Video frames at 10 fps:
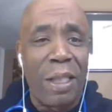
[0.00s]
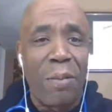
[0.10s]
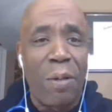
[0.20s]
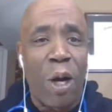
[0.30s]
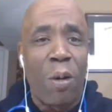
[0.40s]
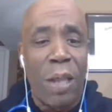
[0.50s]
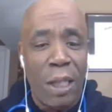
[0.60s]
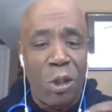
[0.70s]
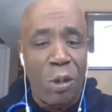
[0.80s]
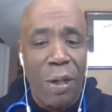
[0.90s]
them know
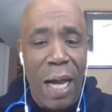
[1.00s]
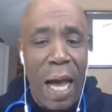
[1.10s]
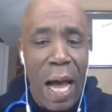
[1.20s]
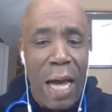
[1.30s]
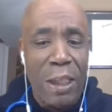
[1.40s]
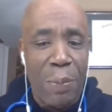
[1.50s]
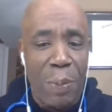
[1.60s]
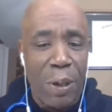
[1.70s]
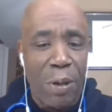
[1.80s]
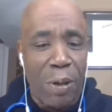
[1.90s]
that you're in the
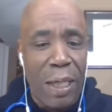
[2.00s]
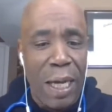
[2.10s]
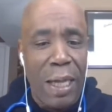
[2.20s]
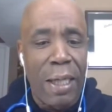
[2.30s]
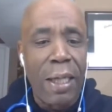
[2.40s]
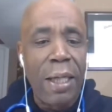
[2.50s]
hospital, okay?